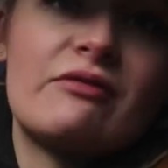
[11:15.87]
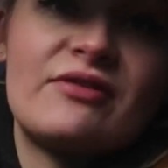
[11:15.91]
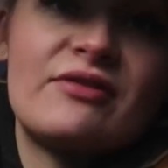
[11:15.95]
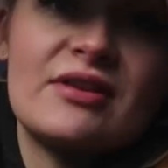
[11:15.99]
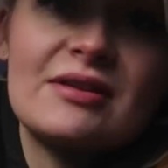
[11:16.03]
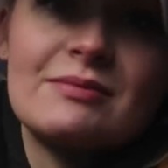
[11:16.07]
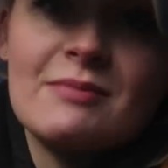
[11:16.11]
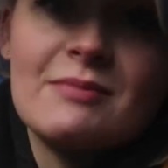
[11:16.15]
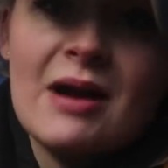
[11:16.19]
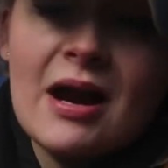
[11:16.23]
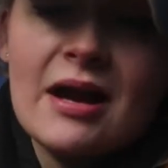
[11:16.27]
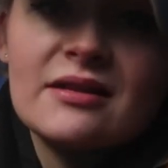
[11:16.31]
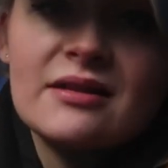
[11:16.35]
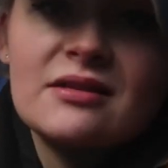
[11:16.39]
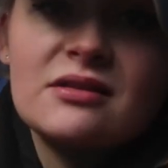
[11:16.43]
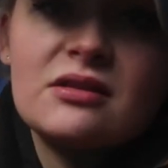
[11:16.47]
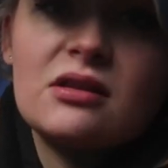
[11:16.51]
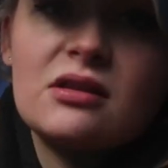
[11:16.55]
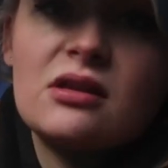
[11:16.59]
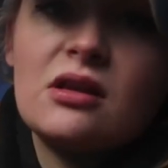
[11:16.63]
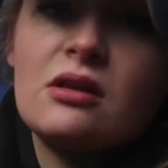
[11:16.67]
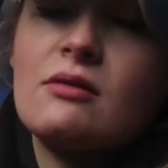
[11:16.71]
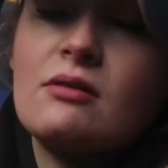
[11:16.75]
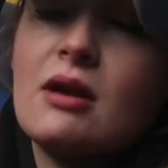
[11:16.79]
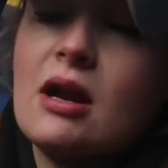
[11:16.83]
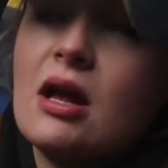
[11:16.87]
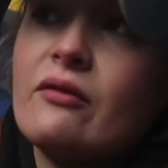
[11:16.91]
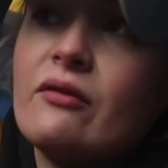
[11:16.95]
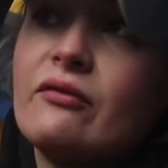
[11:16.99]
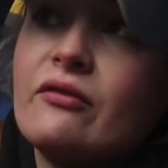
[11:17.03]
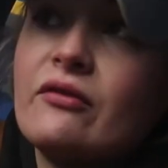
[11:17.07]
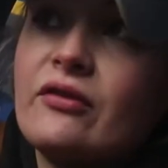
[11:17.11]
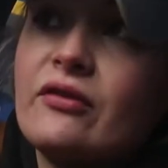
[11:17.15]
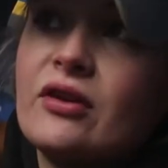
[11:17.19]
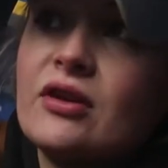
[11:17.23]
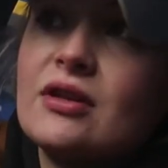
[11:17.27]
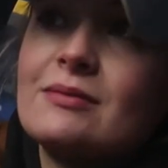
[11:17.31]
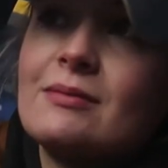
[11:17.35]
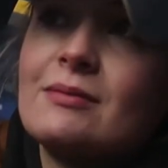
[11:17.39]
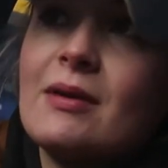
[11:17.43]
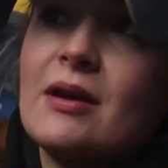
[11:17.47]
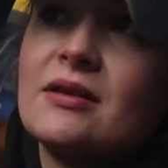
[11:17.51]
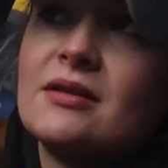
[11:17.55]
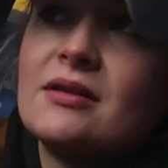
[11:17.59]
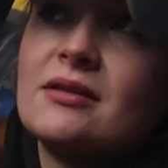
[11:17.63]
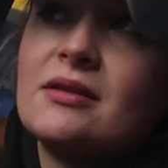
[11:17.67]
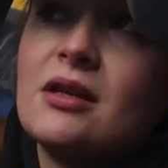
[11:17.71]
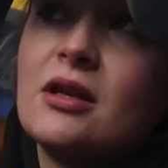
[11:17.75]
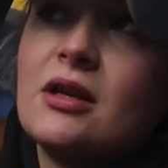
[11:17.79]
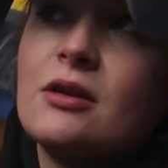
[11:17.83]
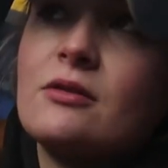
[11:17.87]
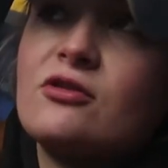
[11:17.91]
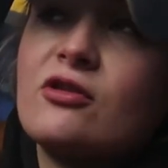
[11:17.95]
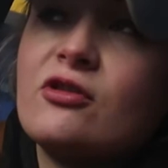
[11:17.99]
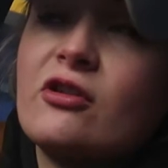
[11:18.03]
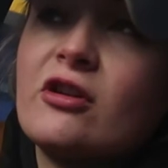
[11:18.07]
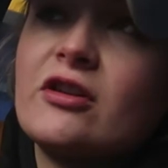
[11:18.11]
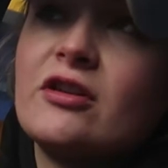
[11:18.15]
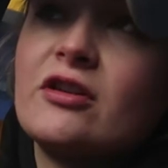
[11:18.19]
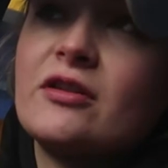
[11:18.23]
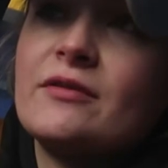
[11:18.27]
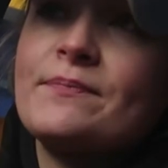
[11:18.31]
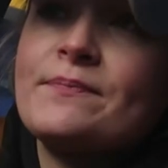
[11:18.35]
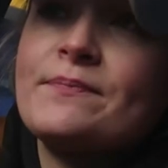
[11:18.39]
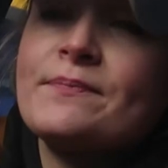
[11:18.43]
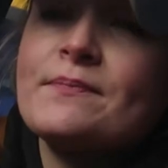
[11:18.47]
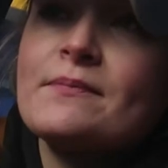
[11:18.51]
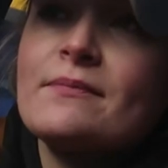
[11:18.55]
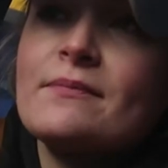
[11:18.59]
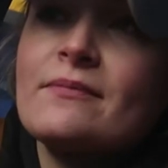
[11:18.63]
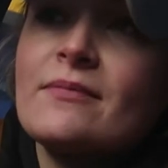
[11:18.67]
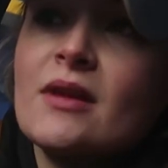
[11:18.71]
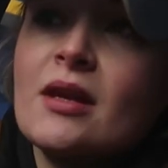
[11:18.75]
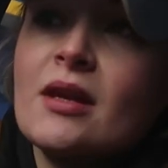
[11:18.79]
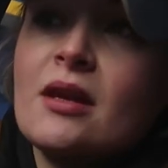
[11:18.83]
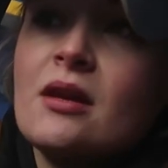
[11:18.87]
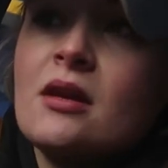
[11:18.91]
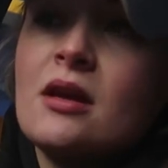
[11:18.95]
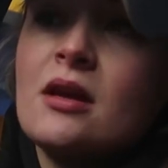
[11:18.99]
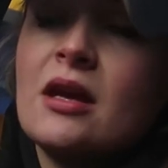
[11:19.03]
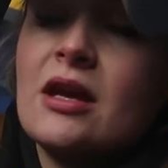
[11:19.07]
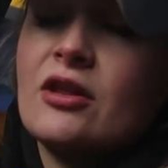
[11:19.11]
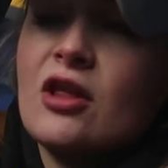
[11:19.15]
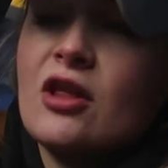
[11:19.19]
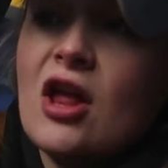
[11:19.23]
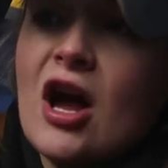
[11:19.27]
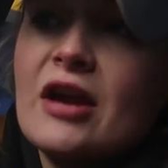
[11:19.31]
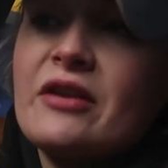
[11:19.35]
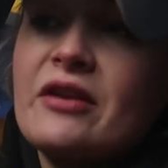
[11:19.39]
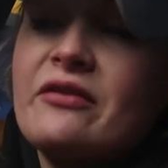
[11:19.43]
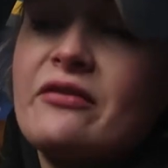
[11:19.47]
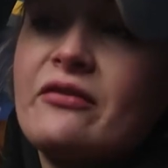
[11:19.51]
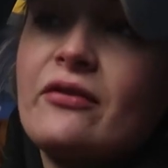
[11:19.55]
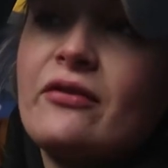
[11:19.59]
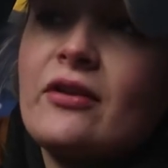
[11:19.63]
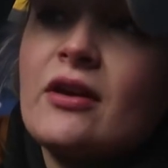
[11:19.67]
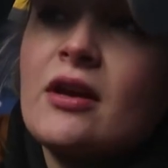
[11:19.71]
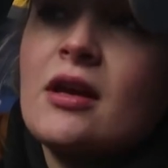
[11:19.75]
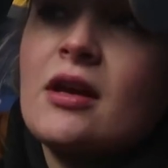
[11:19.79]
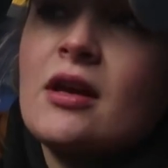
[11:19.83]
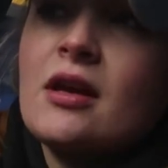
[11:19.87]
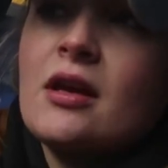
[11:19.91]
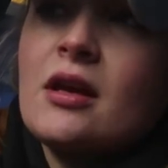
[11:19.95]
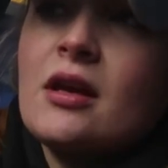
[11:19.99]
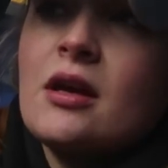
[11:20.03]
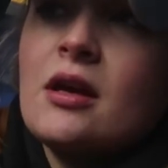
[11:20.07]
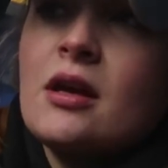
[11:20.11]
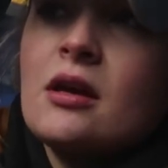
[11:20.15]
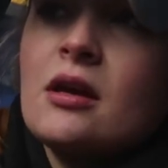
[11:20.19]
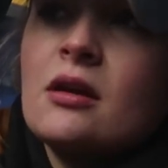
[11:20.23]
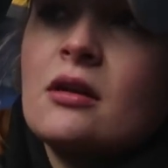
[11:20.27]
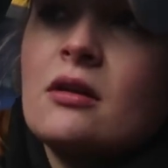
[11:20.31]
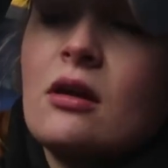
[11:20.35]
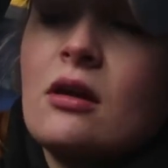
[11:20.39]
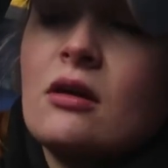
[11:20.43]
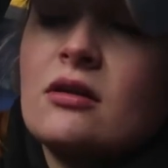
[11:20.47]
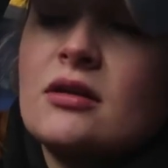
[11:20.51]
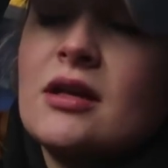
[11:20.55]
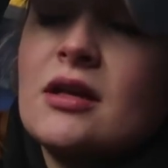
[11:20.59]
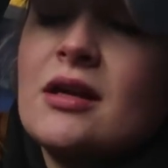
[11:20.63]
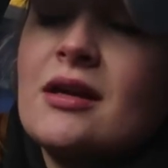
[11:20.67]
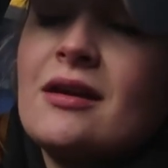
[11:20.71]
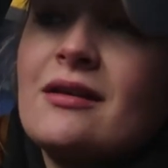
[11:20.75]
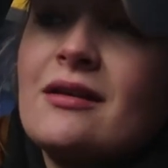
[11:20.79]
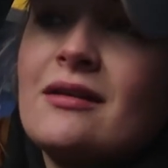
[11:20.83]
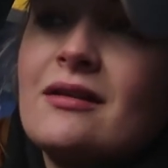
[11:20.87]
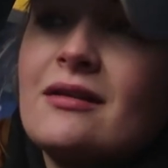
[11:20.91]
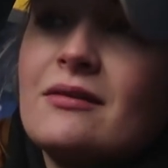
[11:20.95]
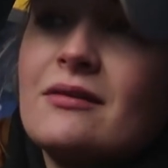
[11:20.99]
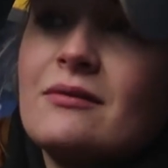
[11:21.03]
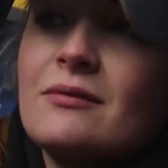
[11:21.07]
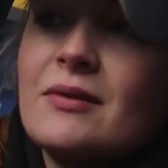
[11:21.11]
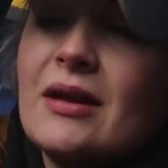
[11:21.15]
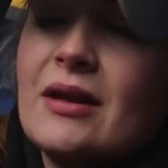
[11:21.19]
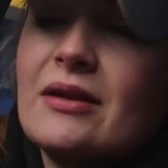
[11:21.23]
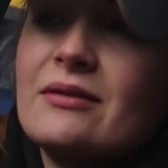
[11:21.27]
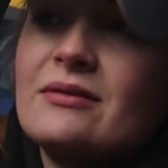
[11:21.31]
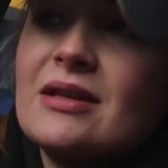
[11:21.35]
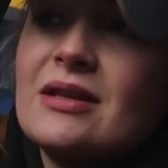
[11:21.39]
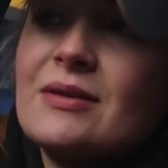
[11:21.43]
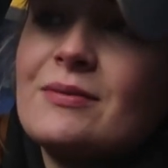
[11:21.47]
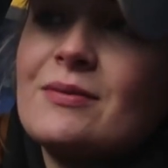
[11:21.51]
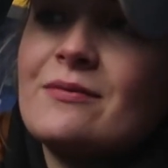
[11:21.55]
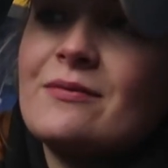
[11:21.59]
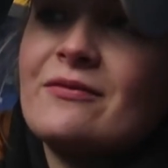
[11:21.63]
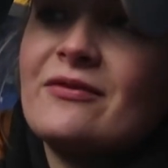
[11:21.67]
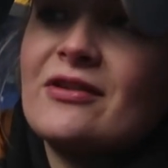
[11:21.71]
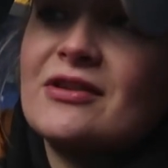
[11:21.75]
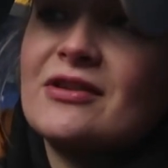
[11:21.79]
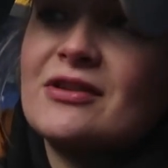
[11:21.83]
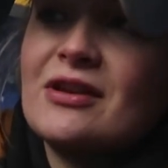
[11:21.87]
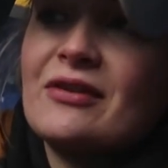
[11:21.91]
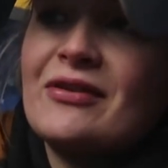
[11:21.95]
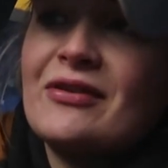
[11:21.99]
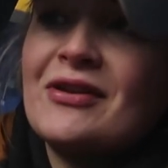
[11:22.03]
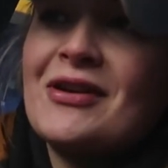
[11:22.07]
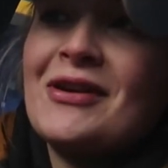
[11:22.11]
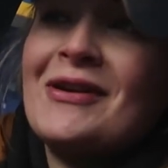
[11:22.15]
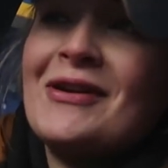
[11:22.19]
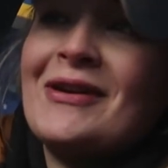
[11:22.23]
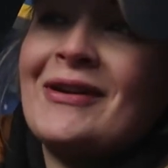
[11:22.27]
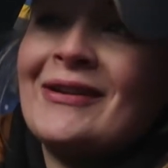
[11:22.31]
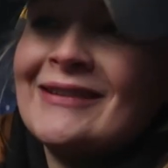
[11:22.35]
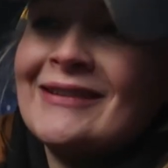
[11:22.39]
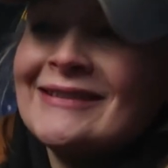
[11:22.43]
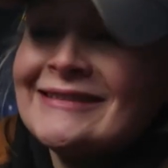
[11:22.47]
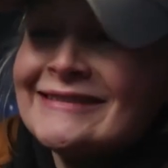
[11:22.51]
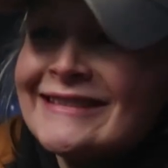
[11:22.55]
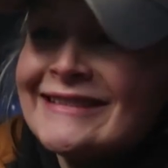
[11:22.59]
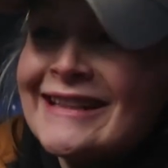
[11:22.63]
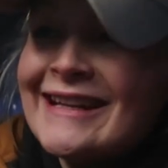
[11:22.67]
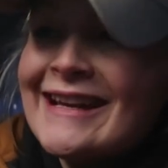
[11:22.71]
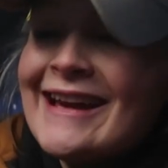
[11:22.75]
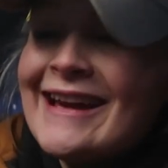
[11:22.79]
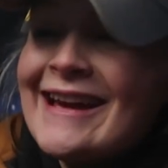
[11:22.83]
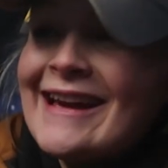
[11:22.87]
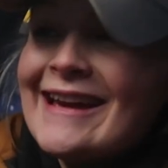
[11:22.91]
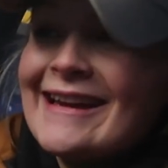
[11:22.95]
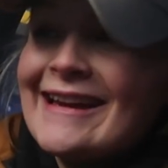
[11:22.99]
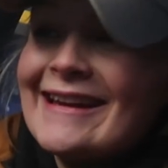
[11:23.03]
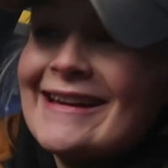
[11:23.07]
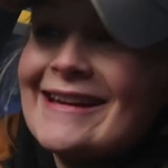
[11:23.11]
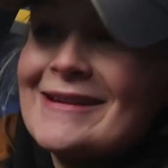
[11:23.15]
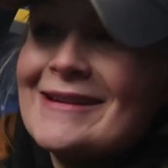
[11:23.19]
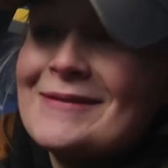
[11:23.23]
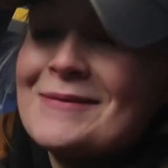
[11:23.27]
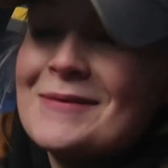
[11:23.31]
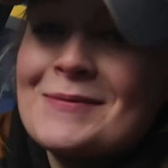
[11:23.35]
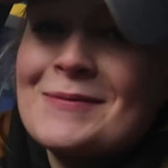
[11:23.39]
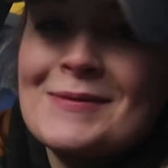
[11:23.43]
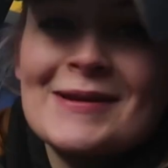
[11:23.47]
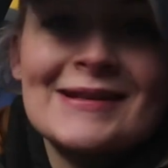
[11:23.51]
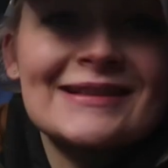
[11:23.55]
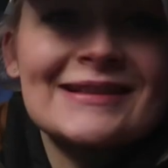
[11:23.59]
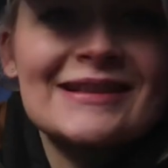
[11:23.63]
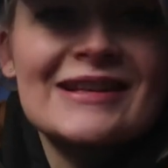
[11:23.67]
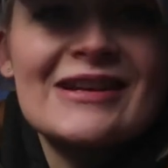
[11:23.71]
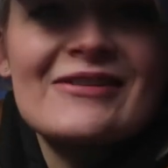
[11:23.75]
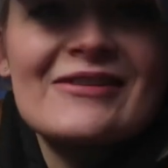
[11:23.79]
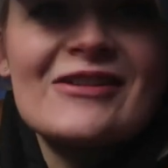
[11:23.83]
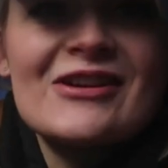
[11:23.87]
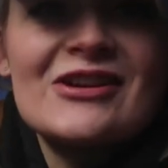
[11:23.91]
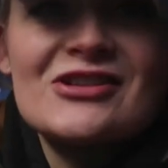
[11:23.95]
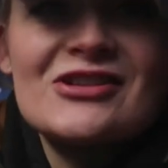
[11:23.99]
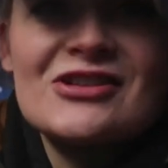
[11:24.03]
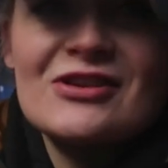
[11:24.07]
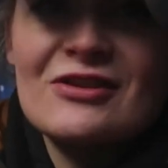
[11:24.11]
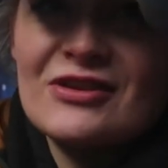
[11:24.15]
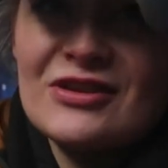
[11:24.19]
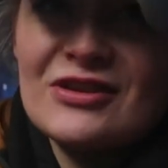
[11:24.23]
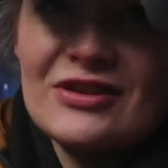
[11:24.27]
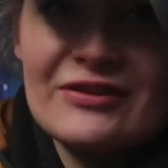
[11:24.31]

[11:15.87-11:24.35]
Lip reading: If this matters to you, health and fitness matters to you in life, God, I'm getting deep and philosophical. A bit delirious. You know when